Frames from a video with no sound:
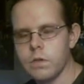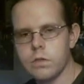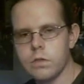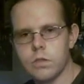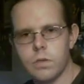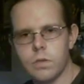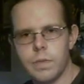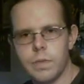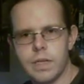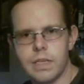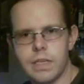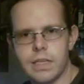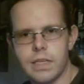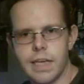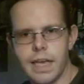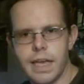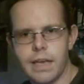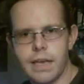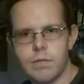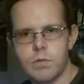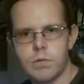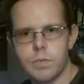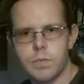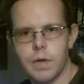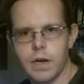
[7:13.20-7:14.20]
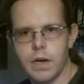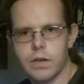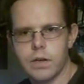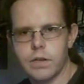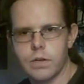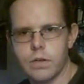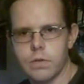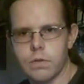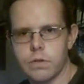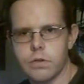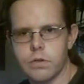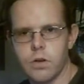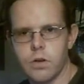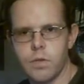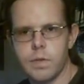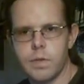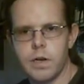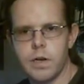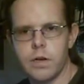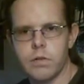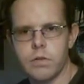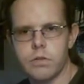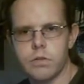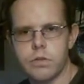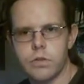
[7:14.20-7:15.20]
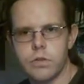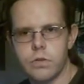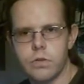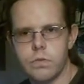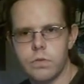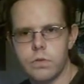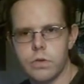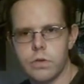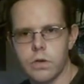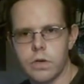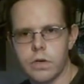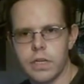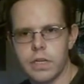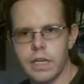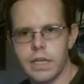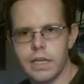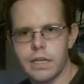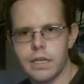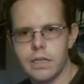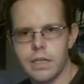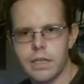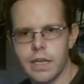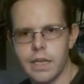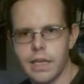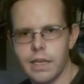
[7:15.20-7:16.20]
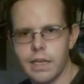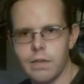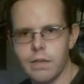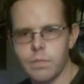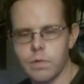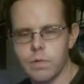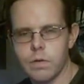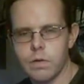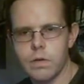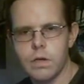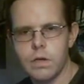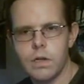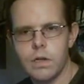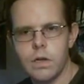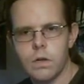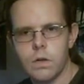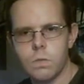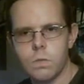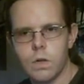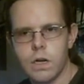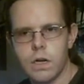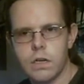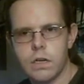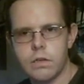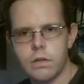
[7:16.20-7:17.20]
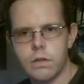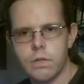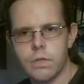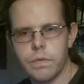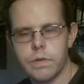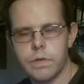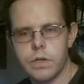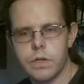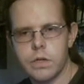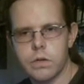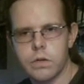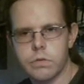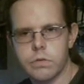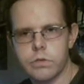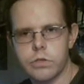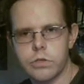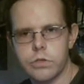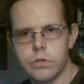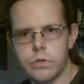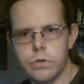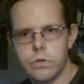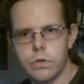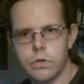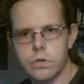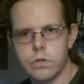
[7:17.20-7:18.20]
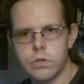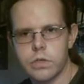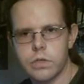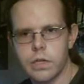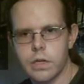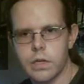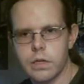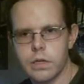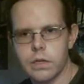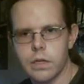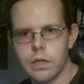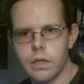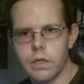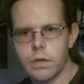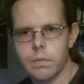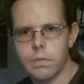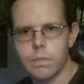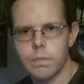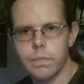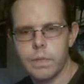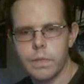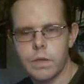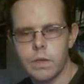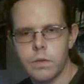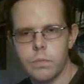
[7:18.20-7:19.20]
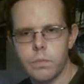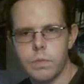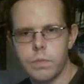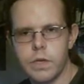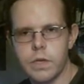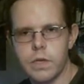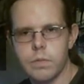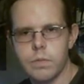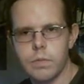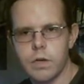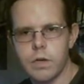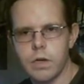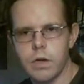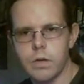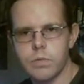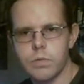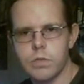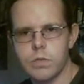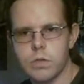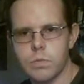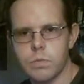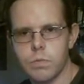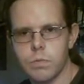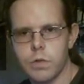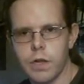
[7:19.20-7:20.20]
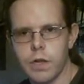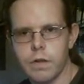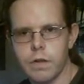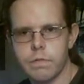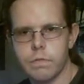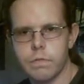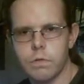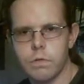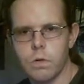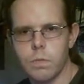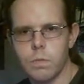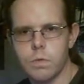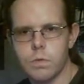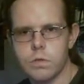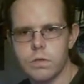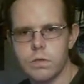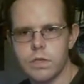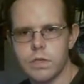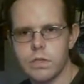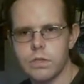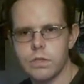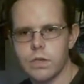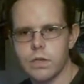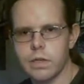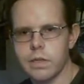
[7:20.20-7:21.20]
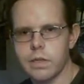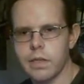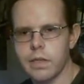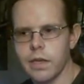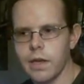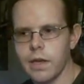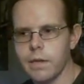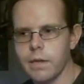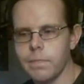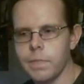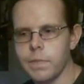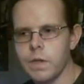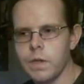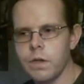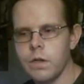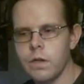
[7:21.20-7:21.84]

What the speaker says: So many games back there, like Terminator 2, the arcade game, and a lot of different, shooters and beat 'em ups and platformers, things like that.